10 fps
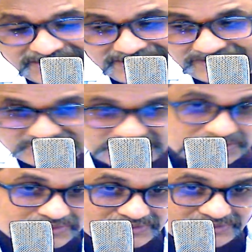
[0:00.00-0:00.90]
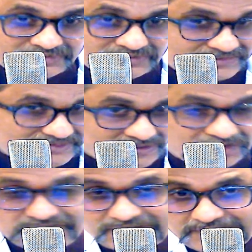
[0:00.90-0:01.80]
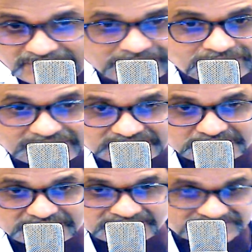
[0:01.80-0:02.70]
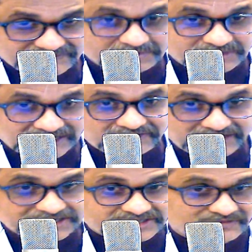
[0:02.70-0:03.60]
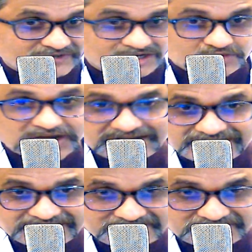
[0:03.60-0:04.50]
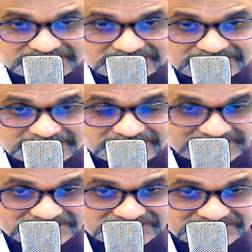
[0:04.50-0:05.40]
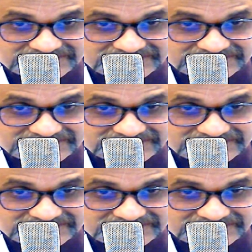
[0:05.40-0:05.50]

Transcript: with you, not from my own experience, from the literature, worldwide literature, my friends.